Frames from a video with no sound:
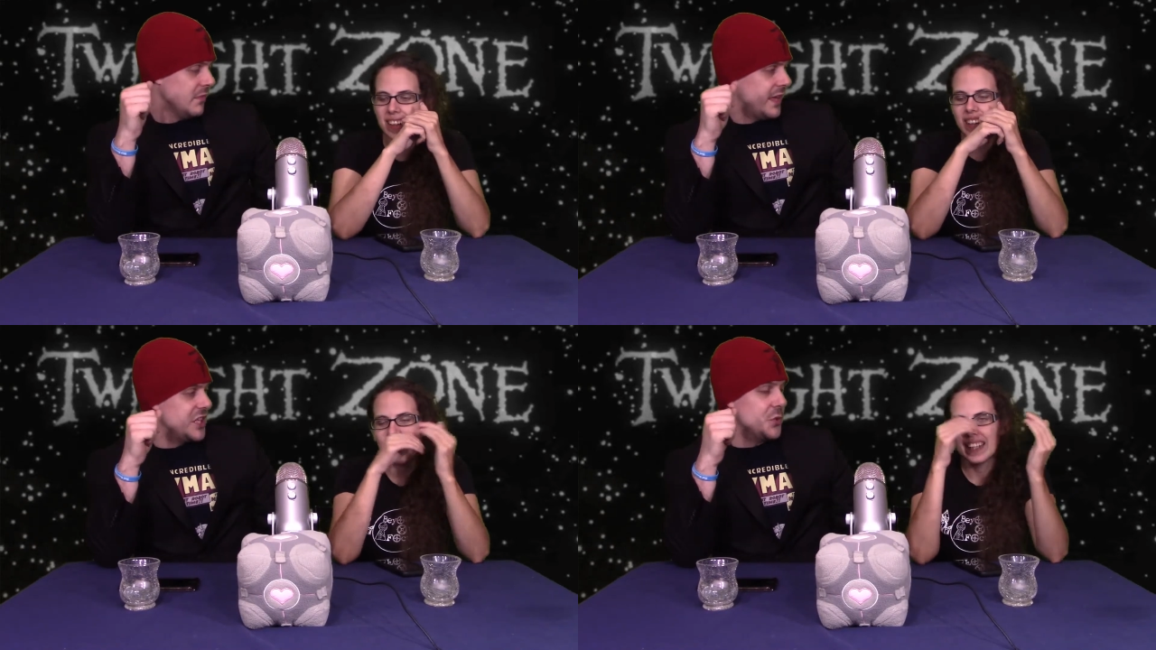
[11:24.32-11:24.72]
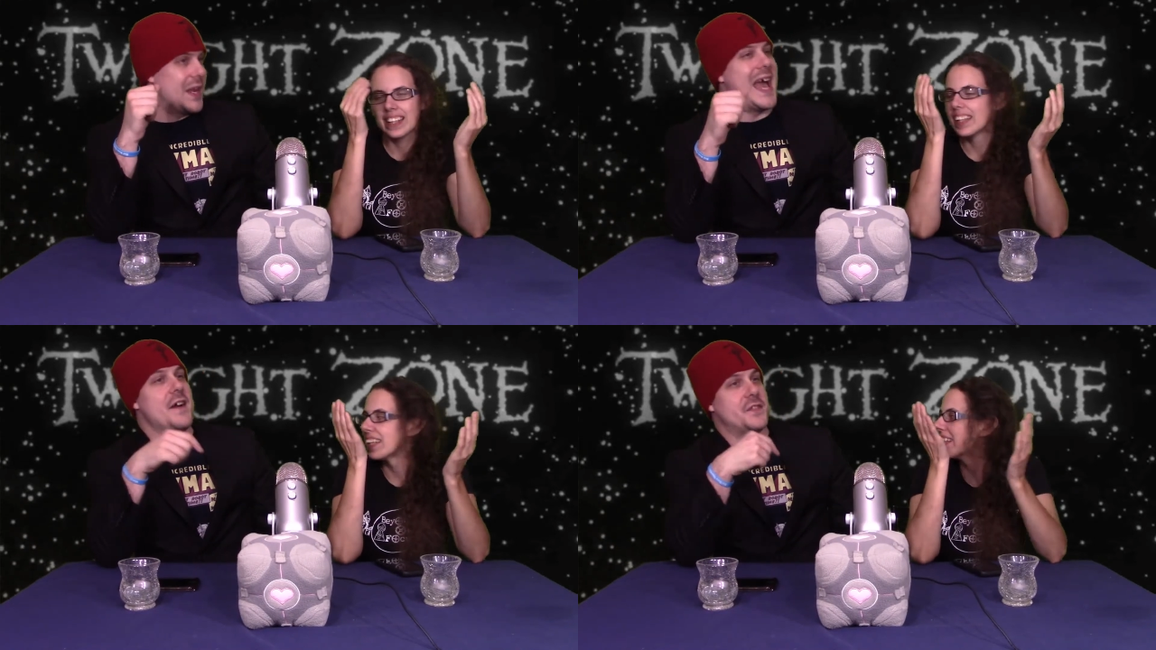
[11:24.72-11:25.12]
Speaker 1: and you
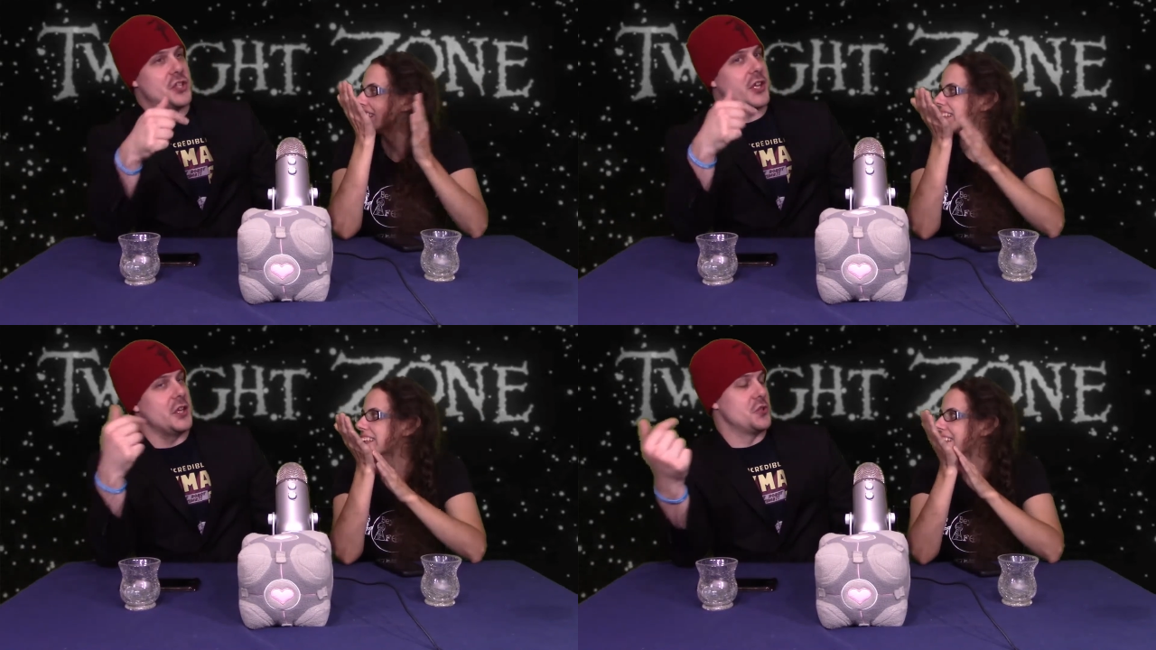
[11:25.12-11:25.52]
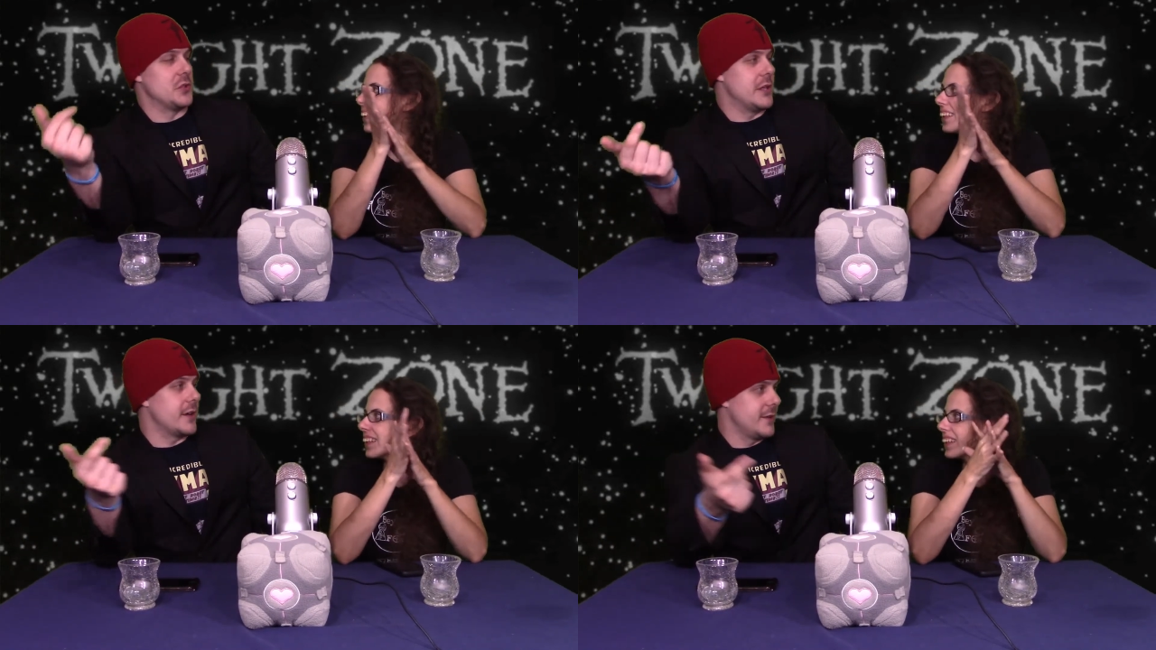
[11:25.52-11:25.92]
would have to change your
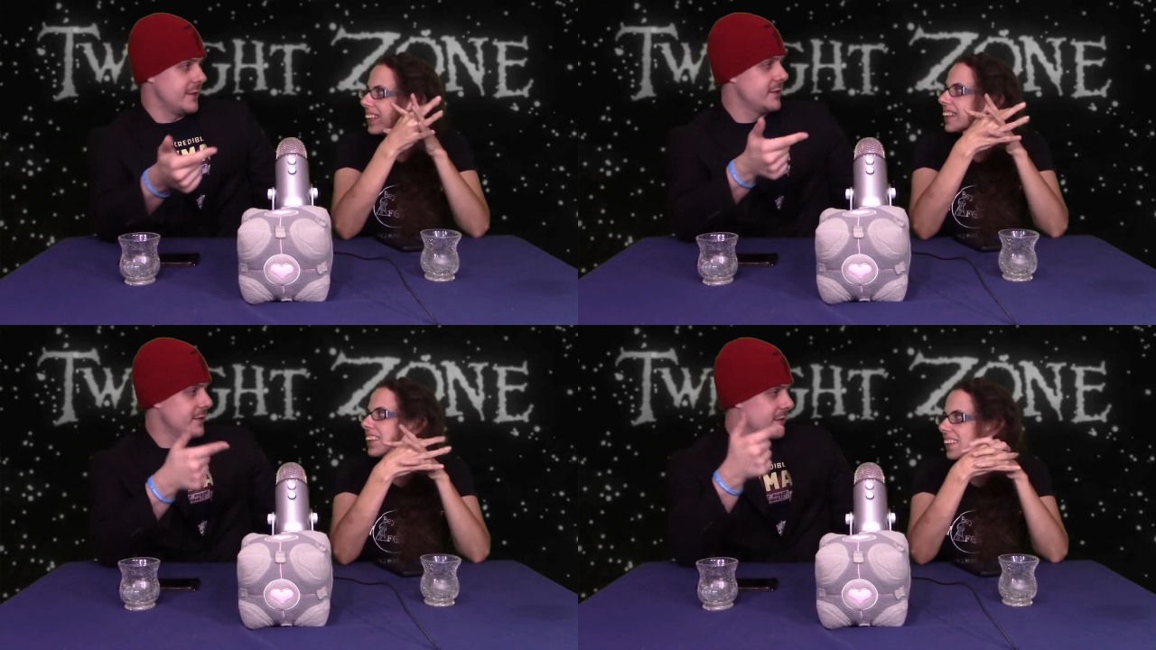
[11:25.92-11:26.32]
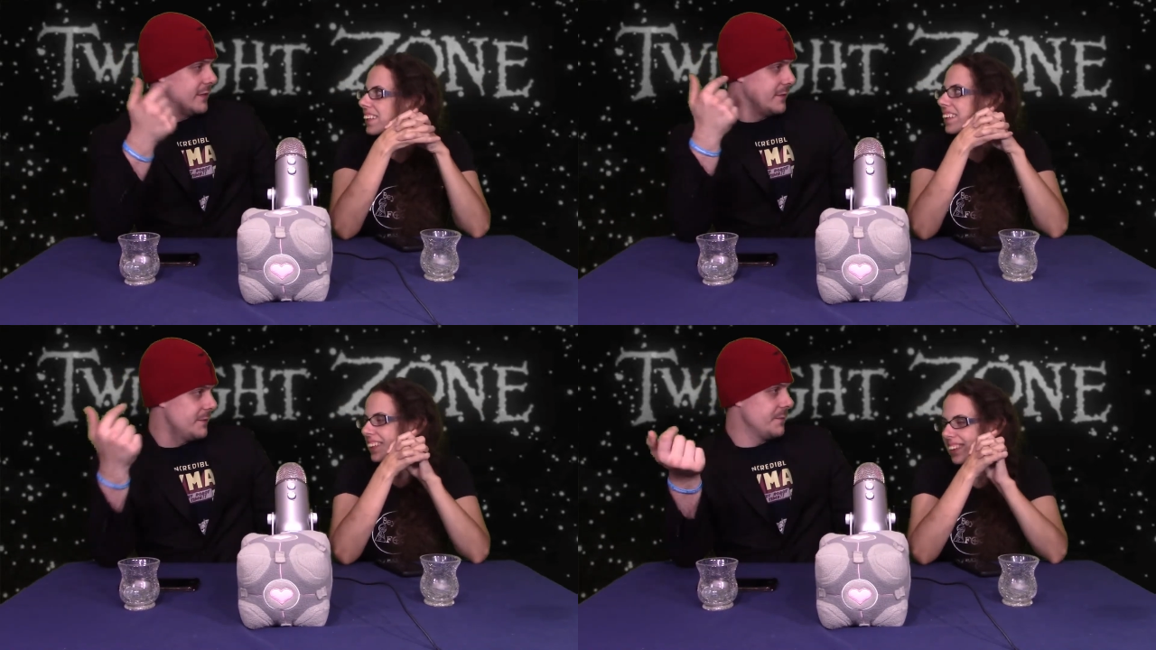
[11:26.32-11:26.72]
look.
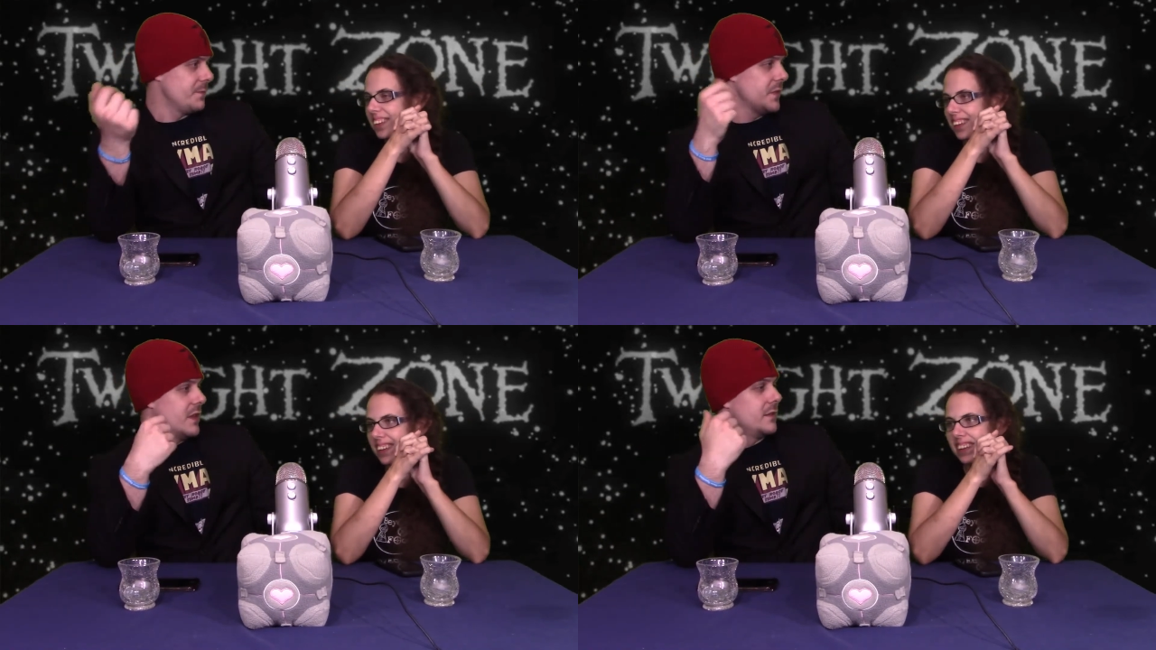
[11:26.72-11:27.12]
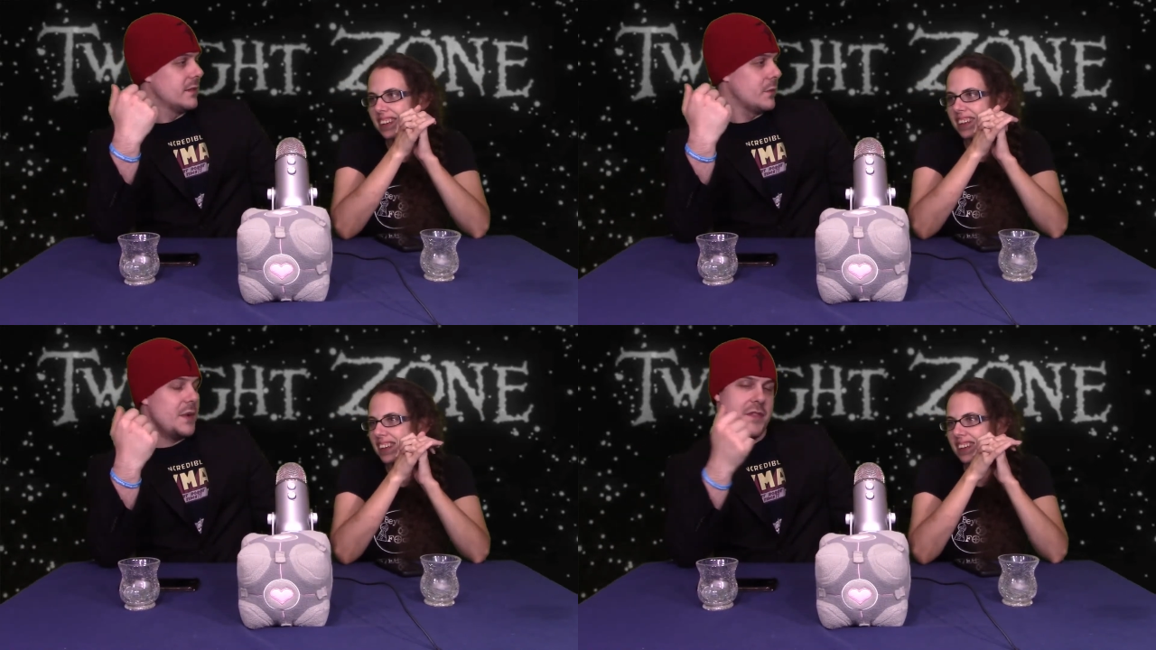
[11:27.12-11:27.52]

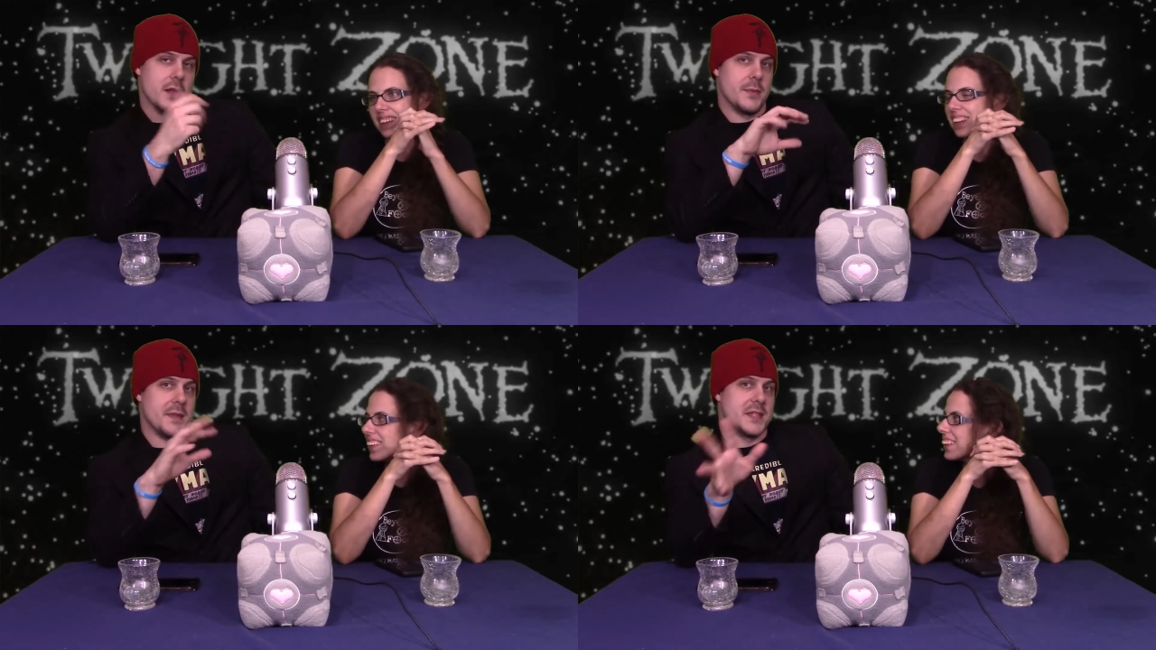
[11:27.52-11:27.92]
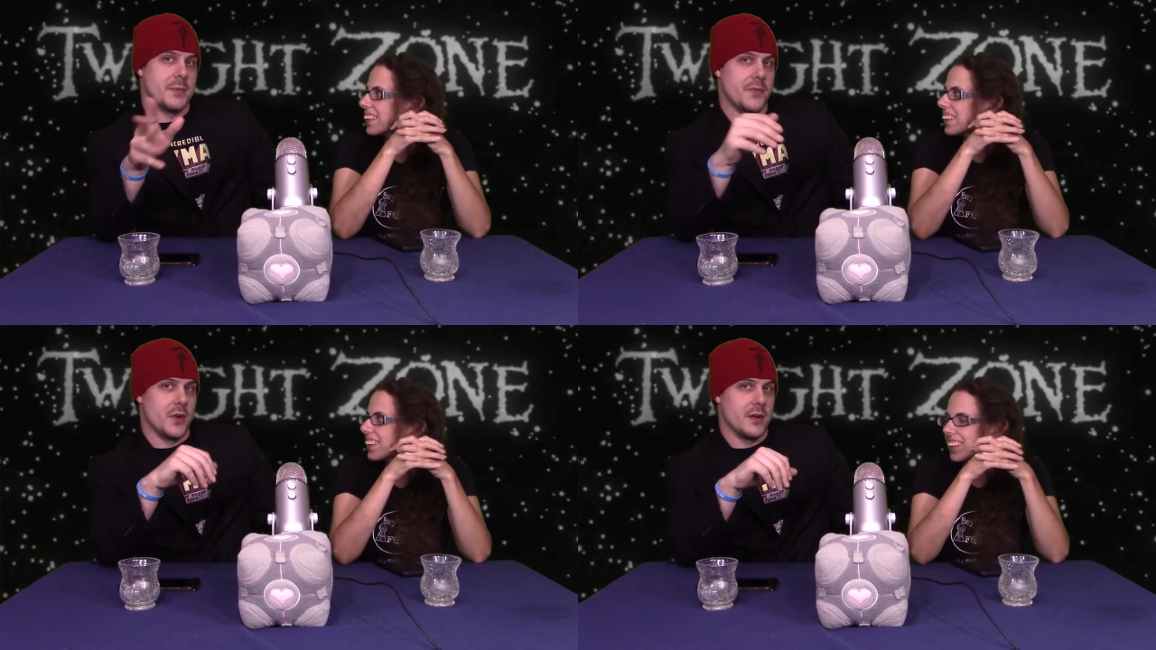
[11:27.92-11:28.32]
We've talked about this
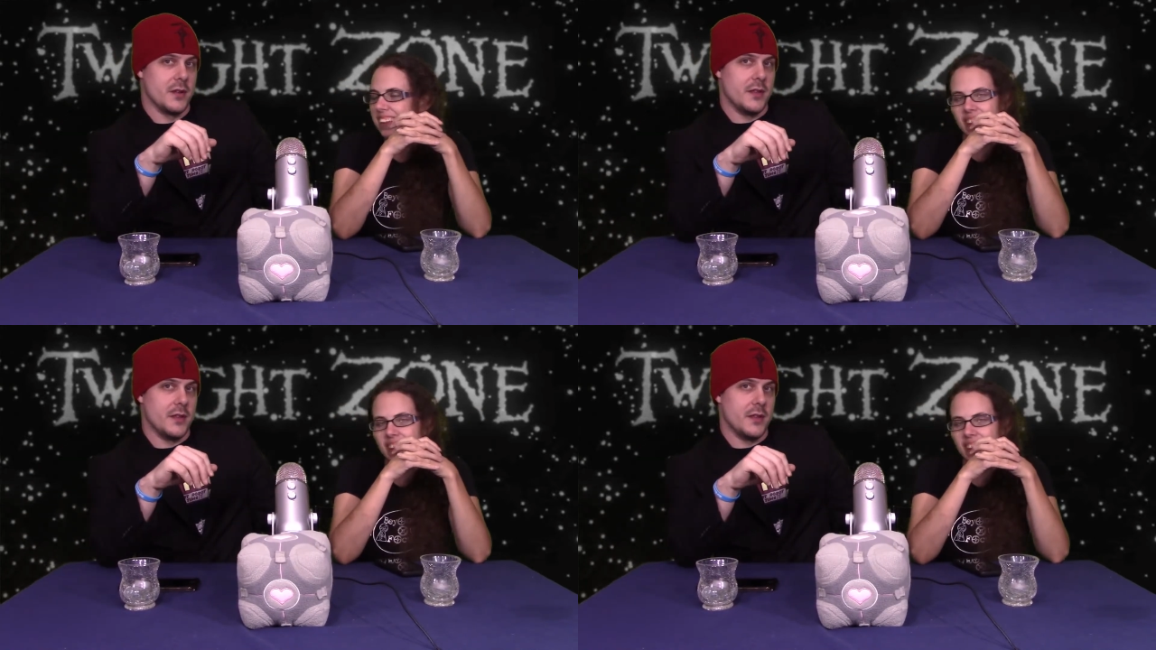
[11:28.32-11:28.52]
before.